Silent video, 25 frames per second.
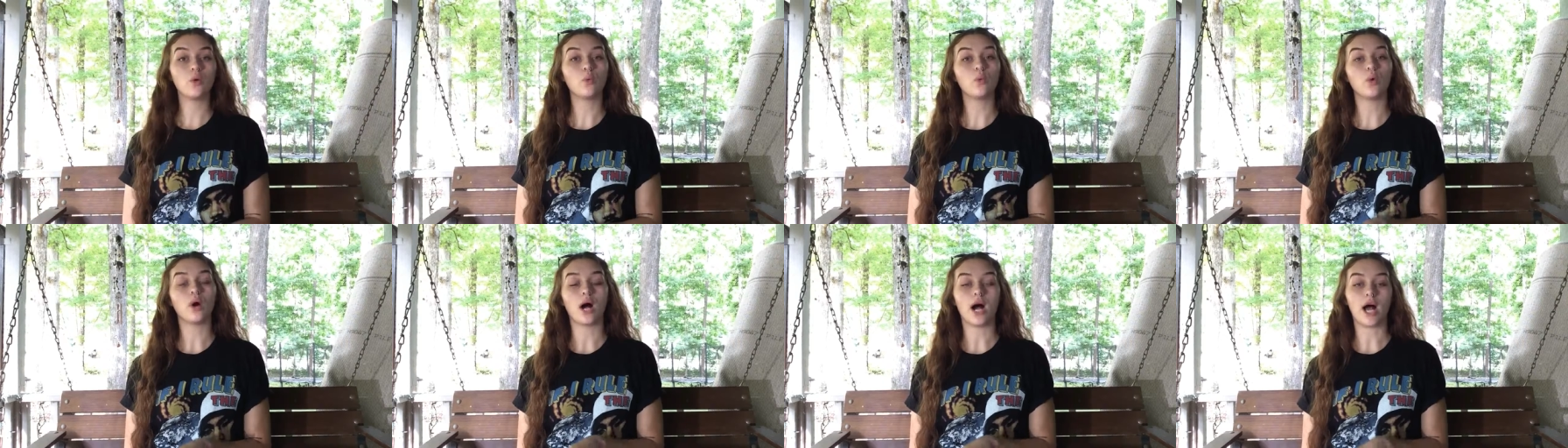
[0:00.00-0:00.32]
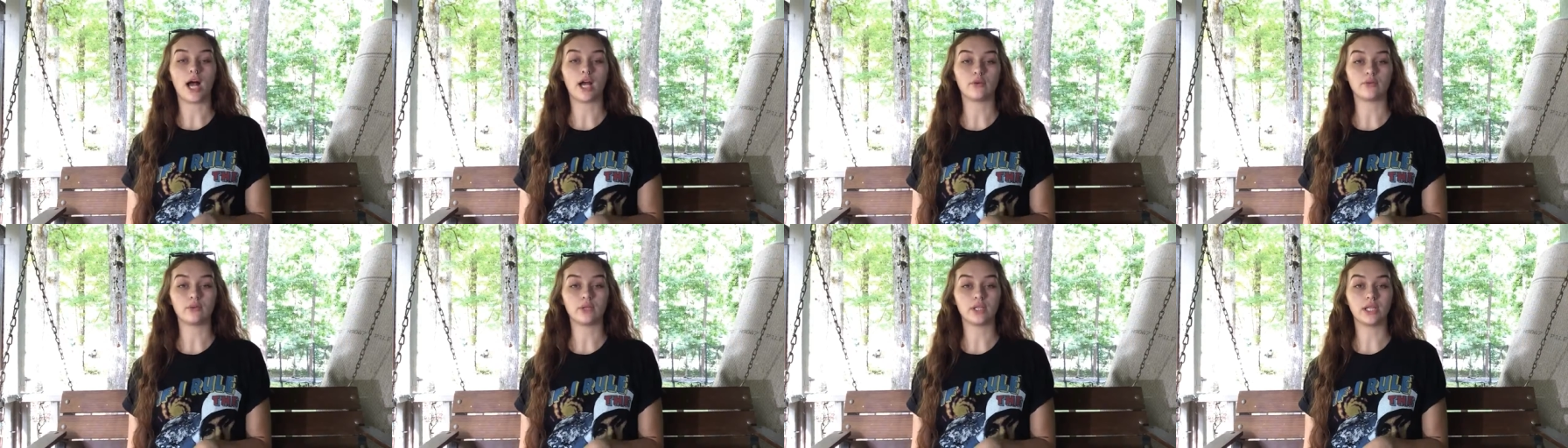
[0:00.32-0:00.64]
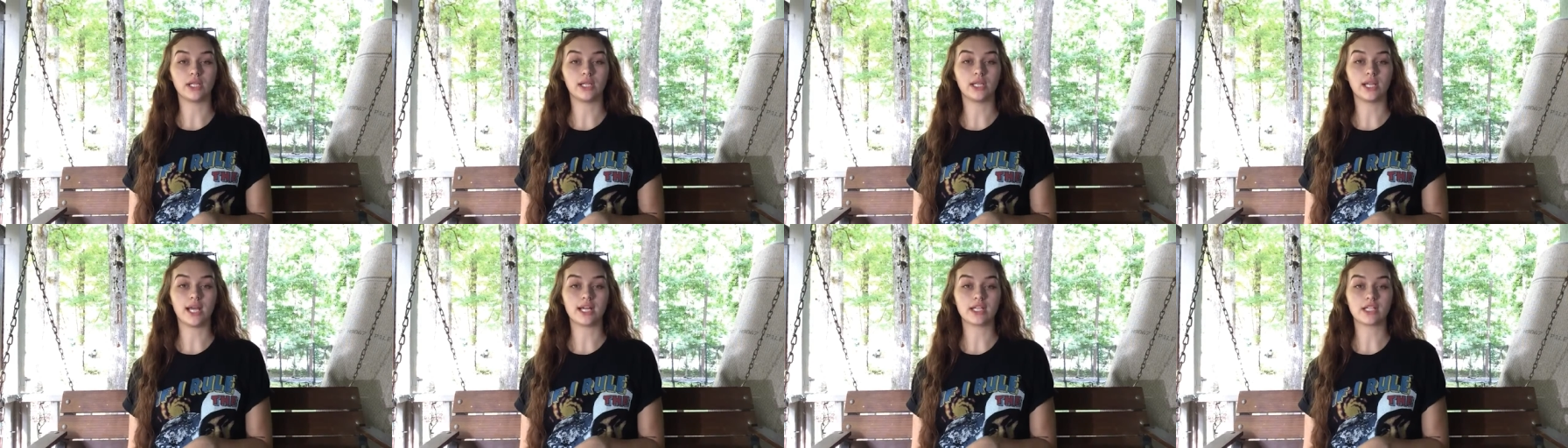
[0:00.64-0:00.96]
What I
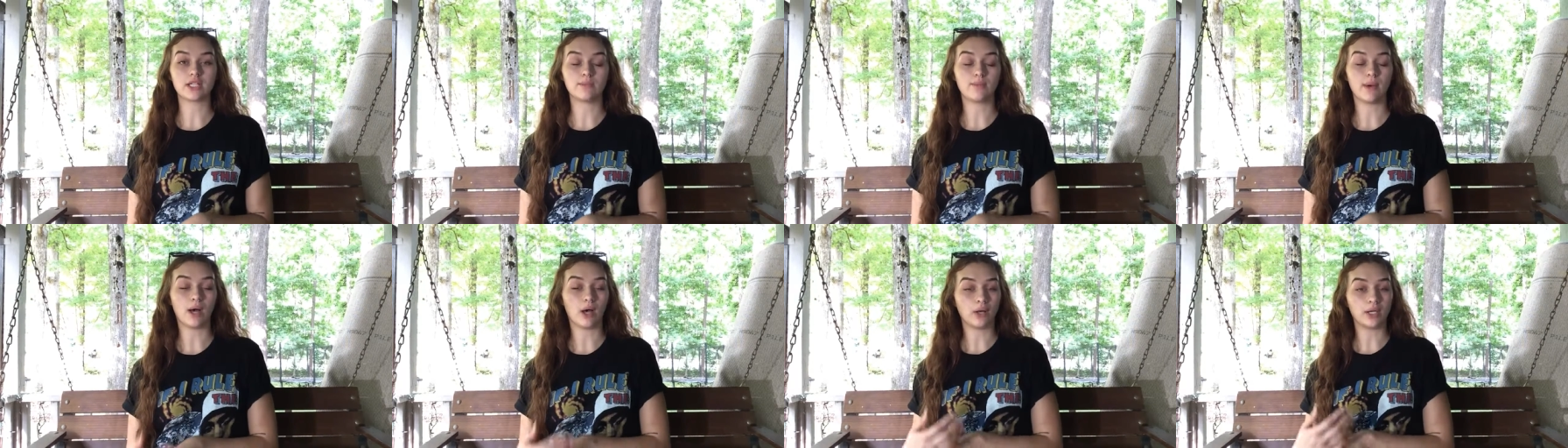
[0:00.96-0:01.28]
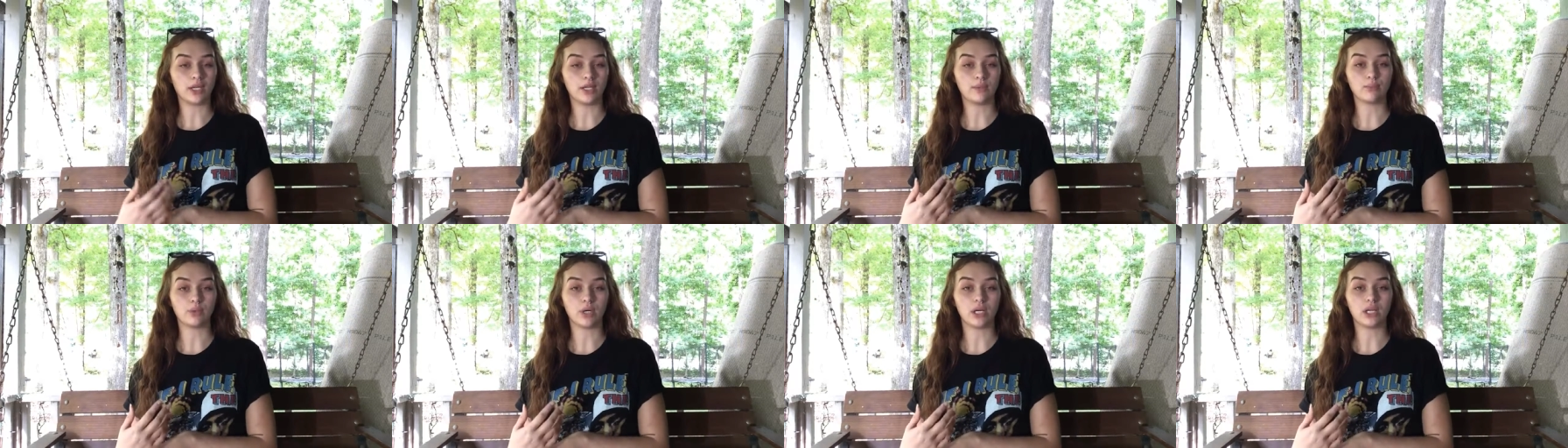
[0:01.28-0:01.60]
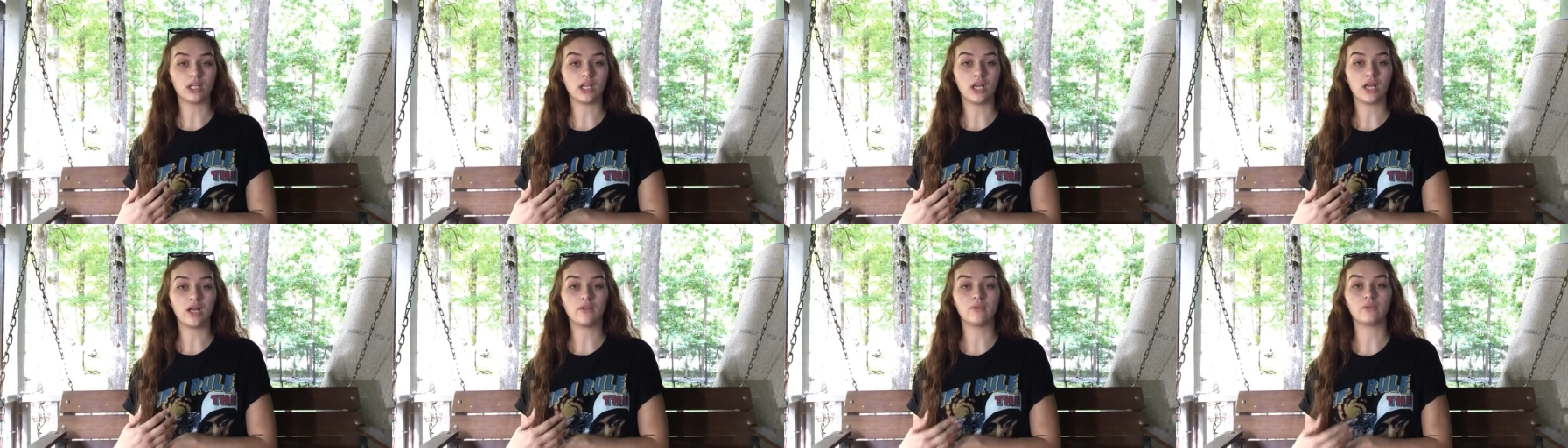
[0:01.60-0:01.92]
really liked about Eat,
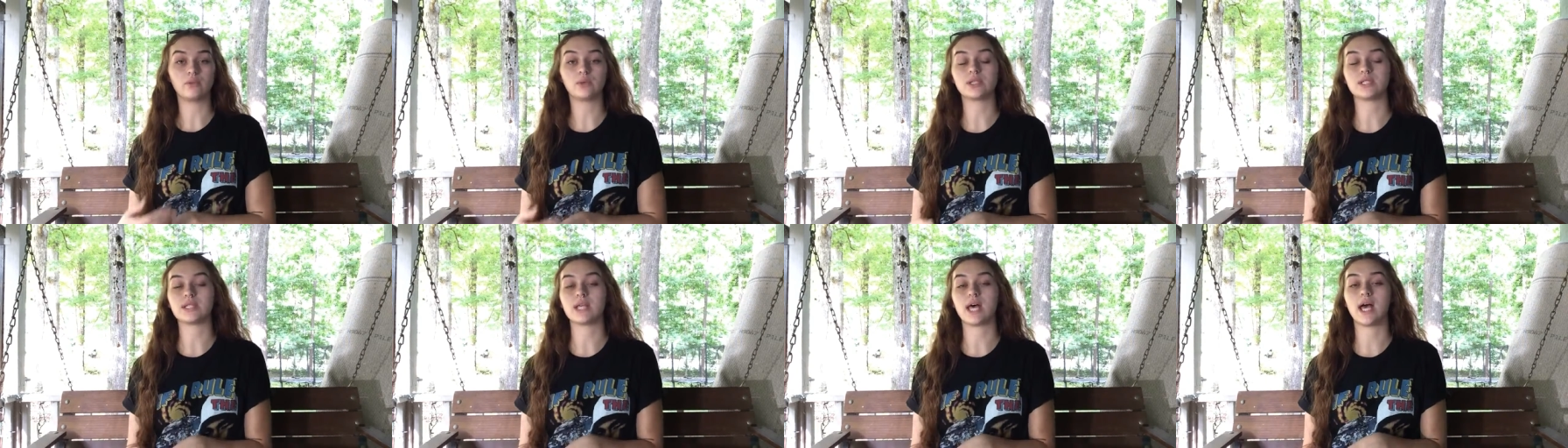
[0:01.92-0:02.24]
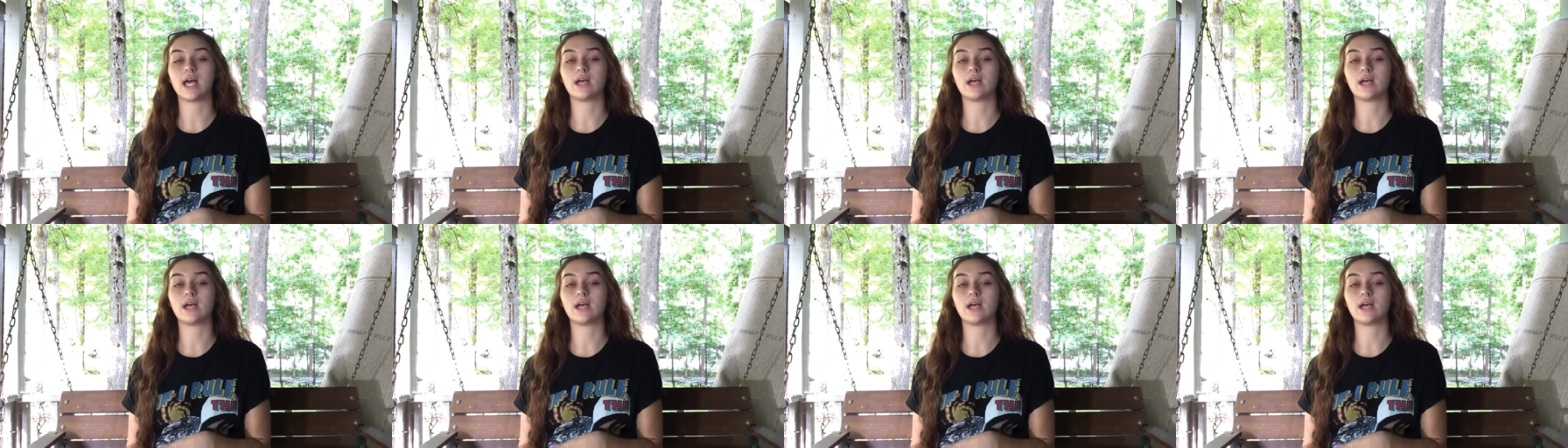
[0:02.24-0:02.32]
Pray, Love was